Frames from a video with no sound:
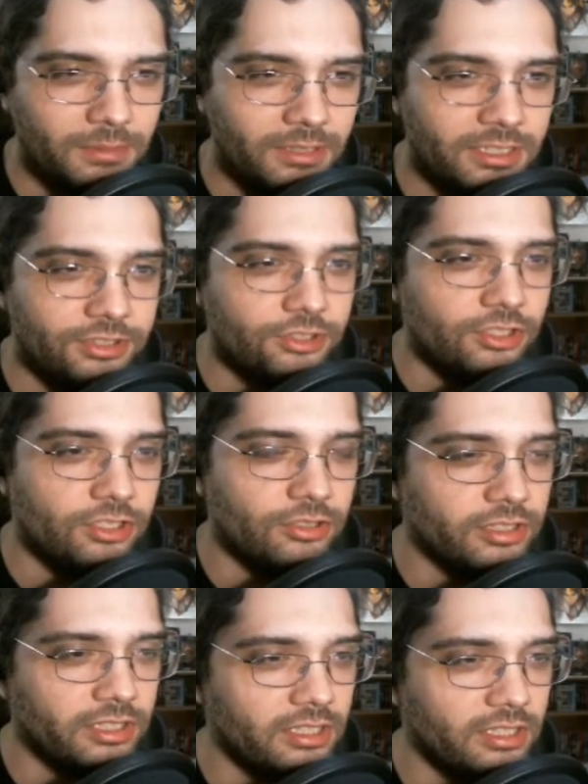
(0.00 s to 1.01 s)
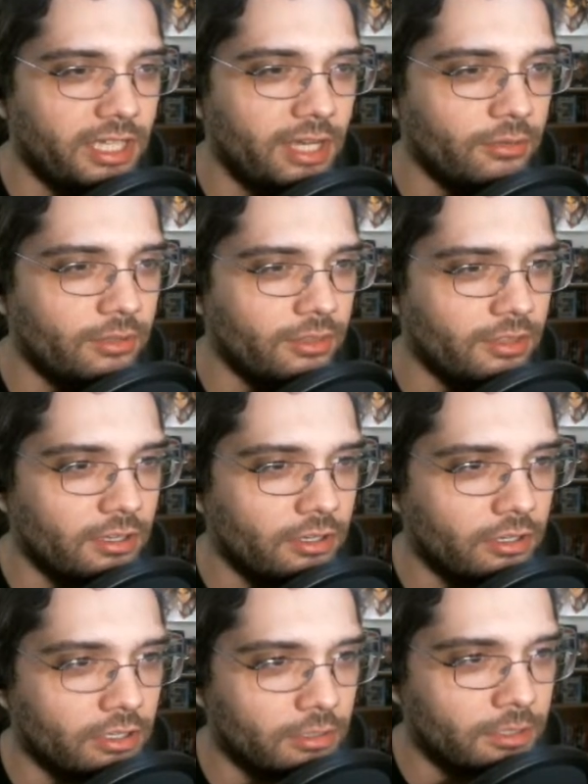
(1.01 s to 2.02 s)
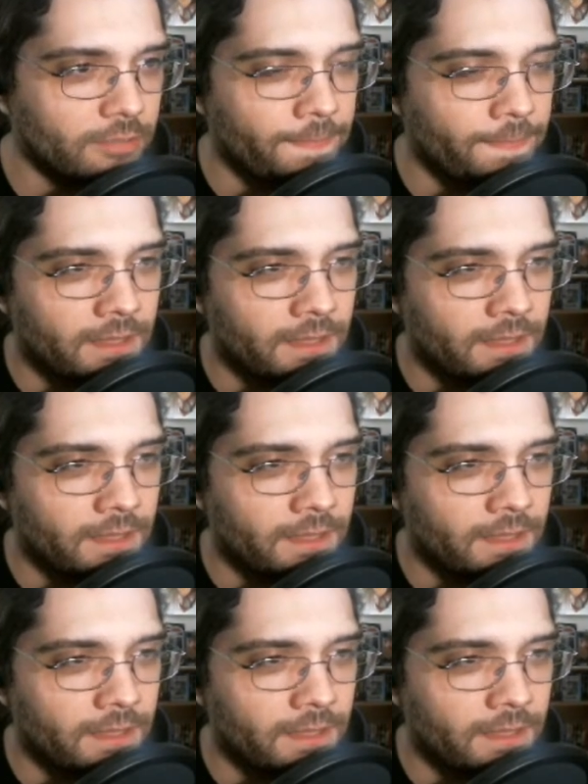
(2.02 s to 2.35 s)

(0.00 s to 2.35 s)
in the TCG using Hulk with that card, but